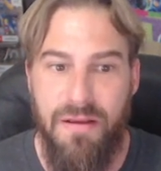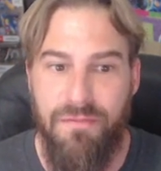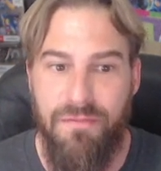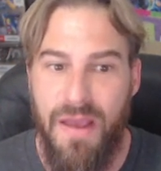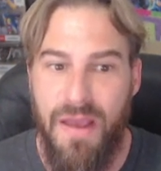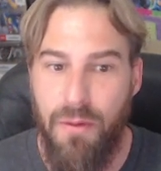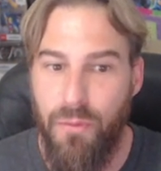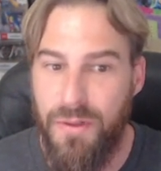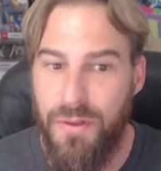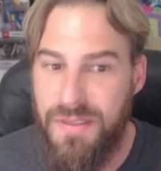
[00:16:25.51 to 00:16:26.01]

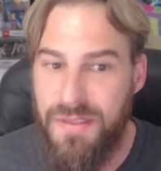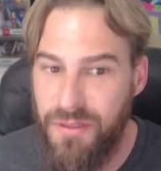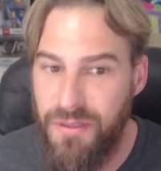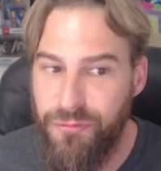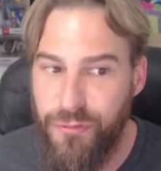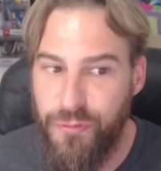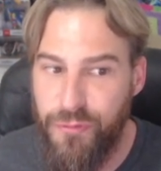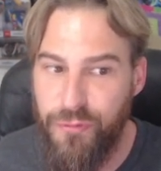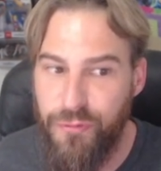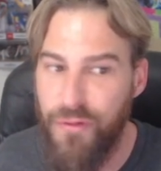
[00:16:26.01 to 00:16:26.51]
that were
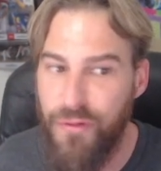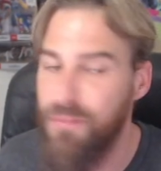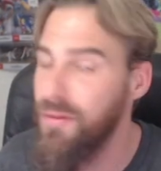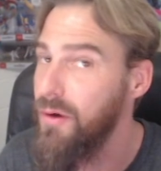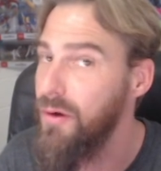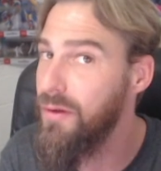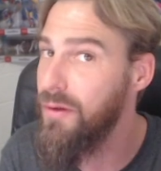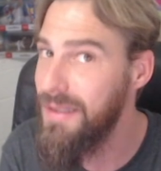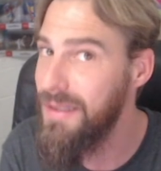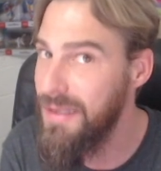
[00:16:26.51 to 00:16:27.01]
different from
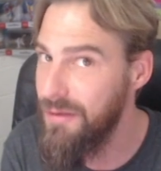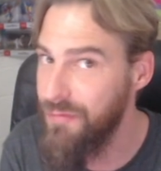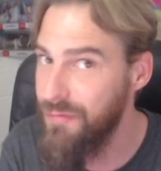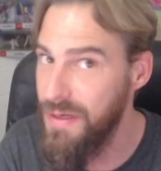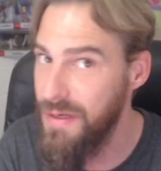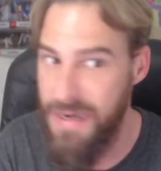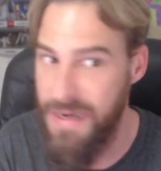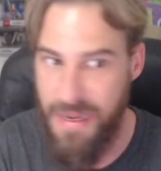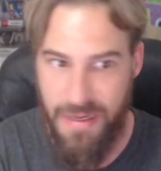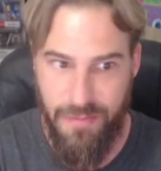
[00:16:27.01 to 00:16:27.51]
their
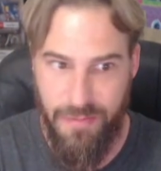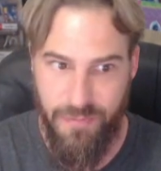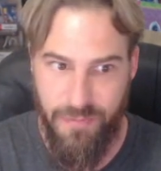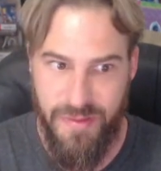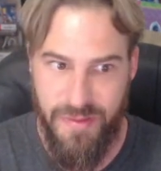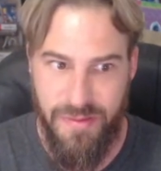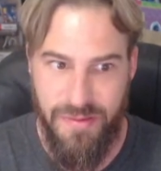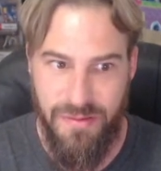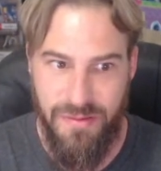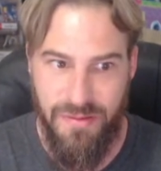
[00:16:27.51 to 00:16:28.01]
given
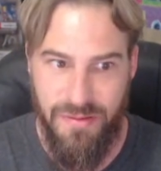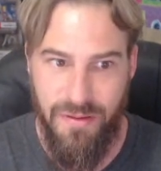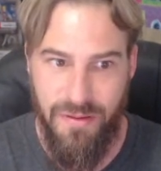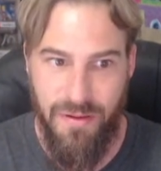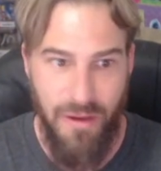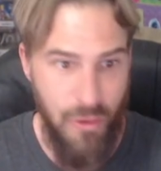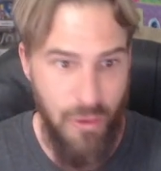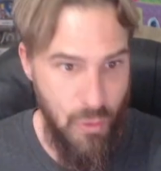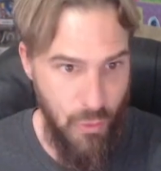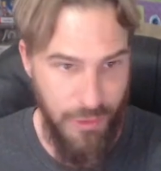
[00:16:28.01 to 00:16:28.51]
names,
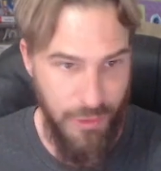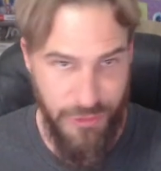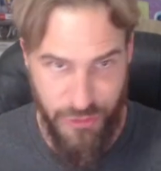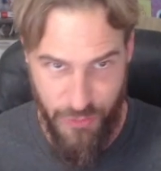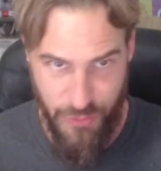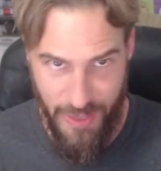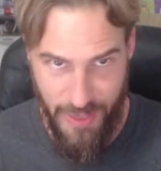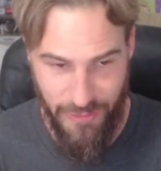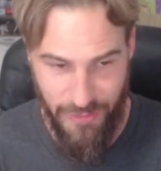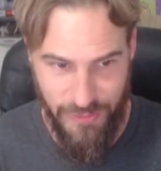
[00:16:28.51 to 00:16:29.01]
according
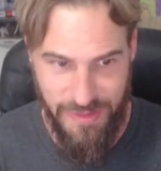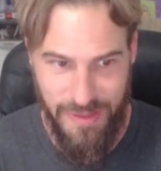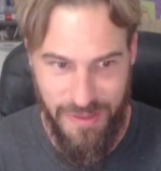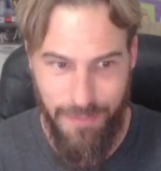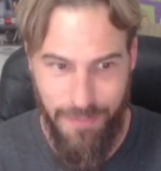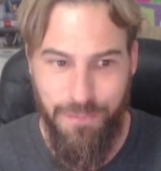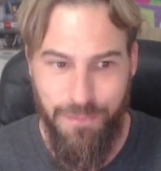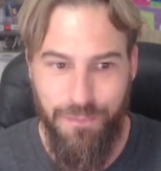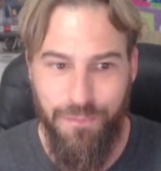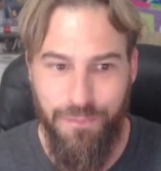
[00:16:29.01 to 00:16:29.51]
to Anderson.